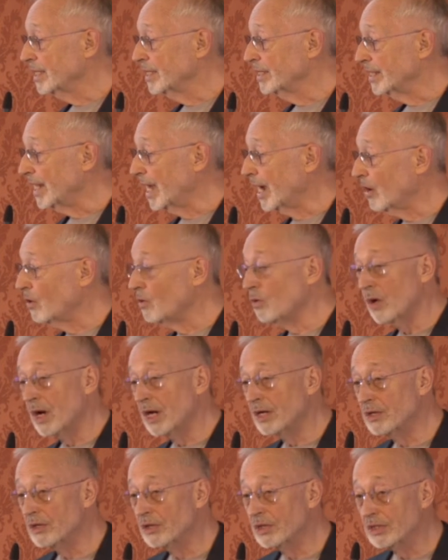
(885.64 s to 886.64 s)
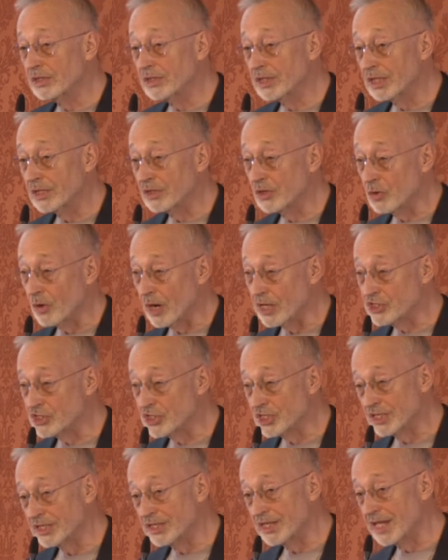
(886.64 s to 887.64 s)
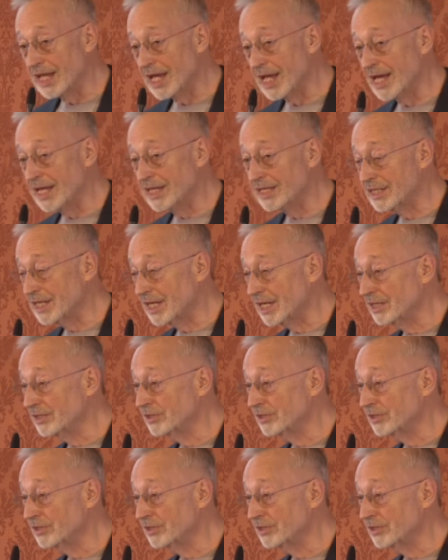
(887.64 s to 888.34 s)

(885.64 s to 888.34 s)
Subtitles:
Now, the question that